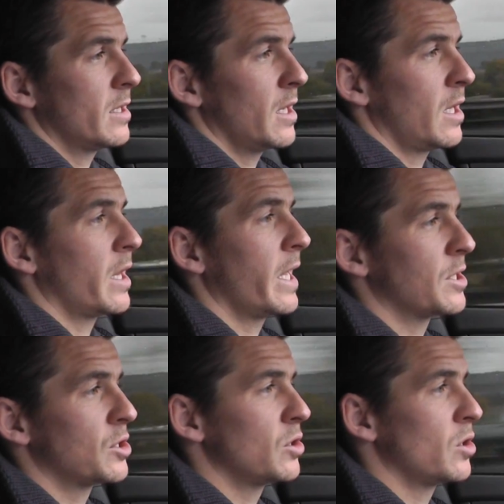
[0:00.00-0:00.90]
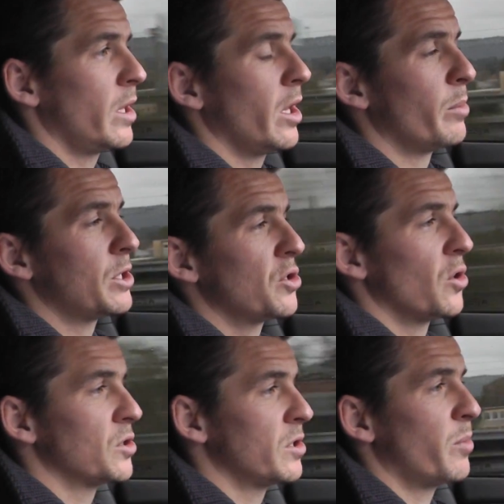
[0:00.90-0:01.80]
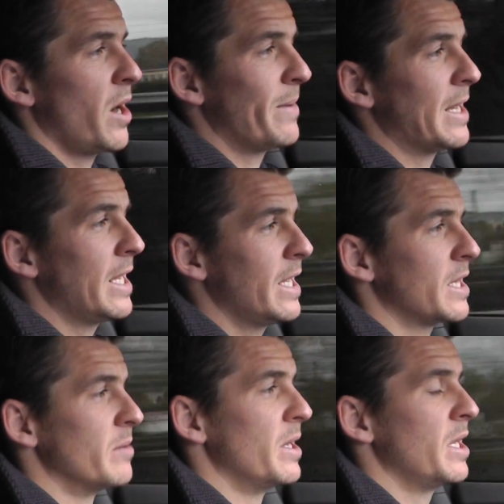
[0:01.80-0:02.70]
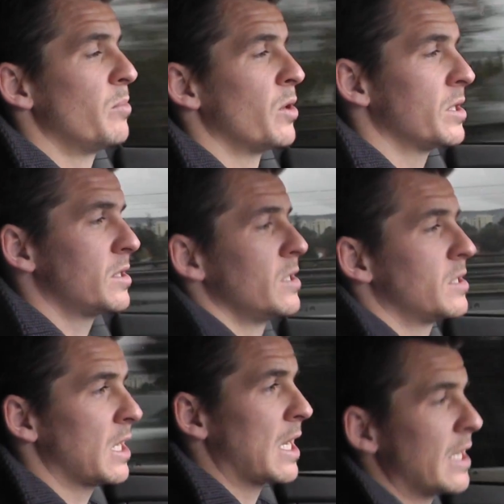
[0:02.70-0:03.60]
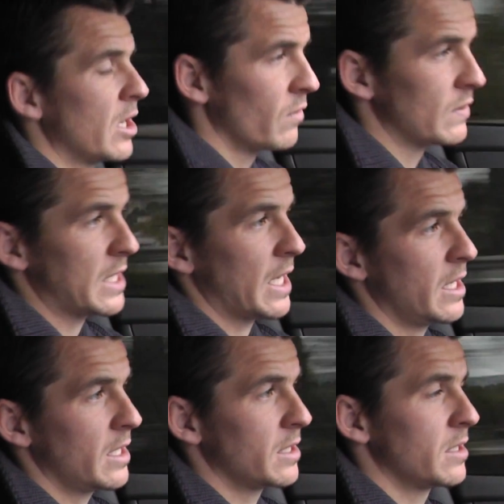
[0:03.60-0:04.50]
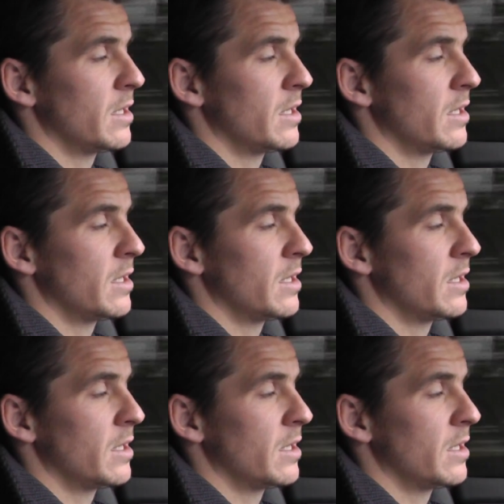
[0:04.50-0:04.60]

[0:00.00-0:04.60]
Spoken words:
I think it's a little bit short of the Premier League at the minute, but it's certainly overtaken